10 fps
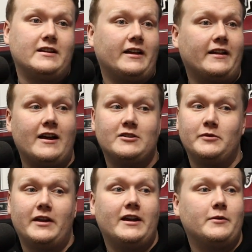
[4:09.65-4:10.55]
Like last
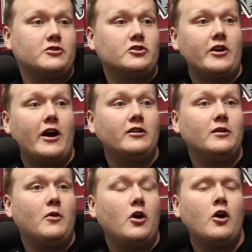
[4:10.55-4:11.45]
weekend, it was Stroud and
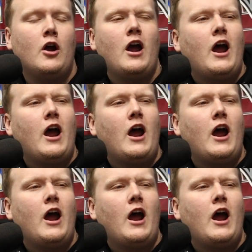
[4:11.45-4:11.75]
Lamar.